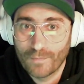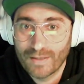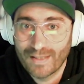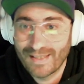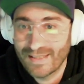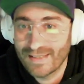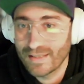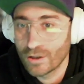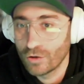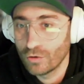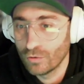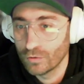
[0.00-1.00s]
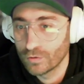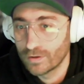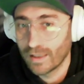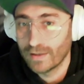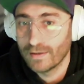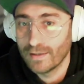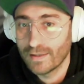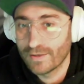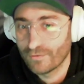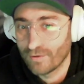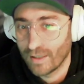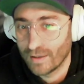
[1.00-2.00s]
This is the code that is
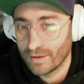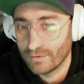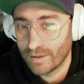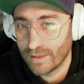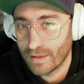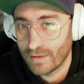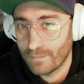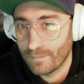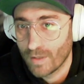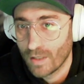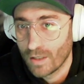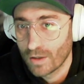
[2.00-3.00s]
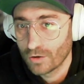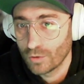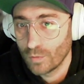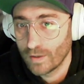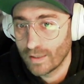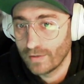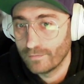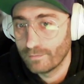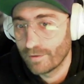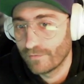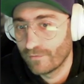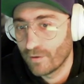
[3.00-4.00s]
running right now. So we can
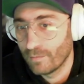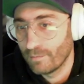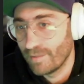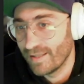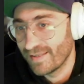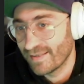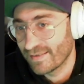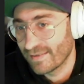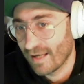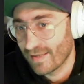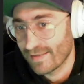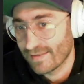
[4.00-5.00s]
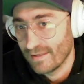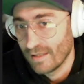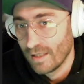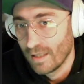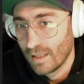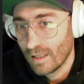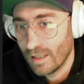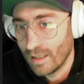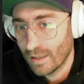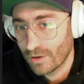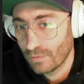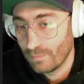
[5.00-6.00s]
perform basic tasks,
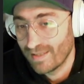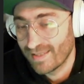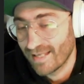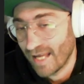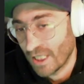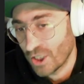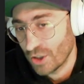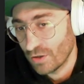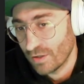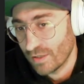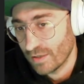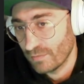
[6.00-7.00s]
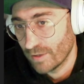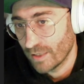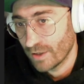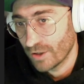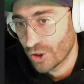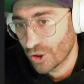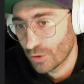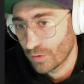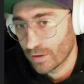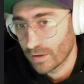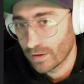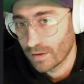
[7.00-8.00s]
so basic actions. We can
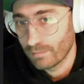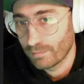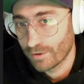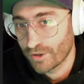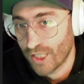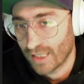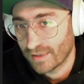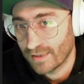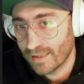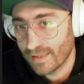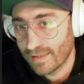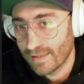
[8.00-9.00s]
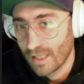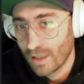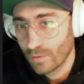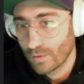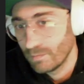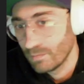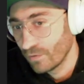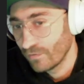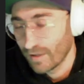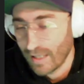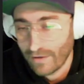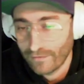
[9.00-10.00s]
shoot projectiles. We can move
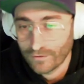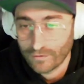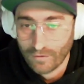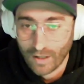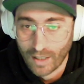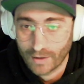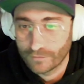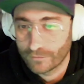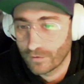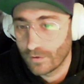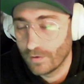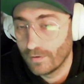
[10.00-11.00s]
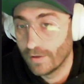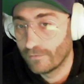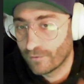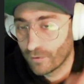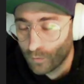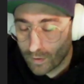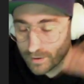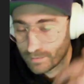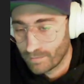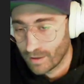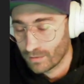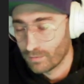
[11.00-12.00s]
left, right, from forward
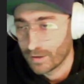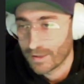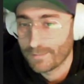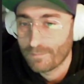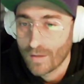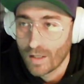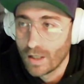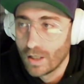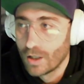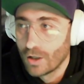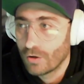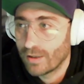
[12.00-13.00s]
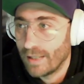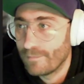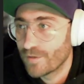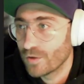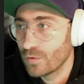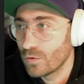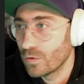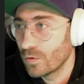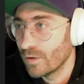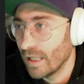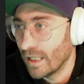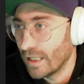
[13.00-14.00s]
and backwards. Okay,
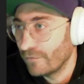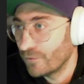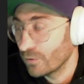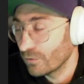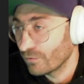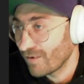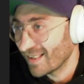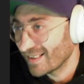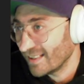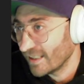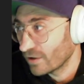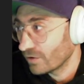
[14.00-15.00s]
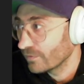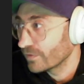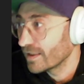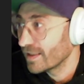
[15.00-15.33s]
so if you right click on the